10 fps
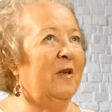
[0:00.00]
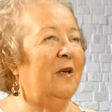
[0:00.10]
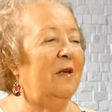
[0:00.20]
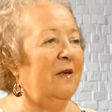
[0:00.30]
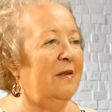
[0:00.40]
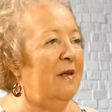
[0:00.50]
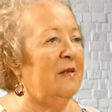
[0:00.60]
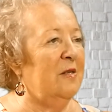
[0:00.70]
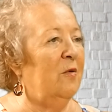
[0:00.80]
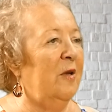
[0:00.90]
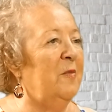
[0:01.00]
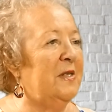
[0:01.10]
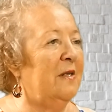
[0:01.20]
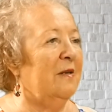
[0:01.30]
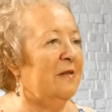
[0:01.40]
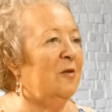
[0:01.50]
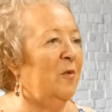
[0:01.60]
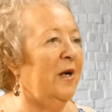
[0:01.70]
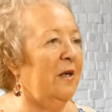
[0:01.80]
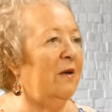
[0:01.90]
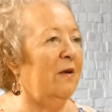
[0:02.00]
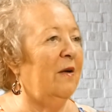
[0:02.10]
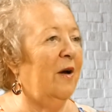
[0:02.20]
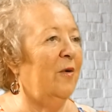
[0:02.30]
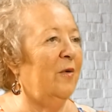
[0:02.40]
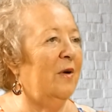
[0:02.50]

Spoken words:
it's still limited as to where you can go.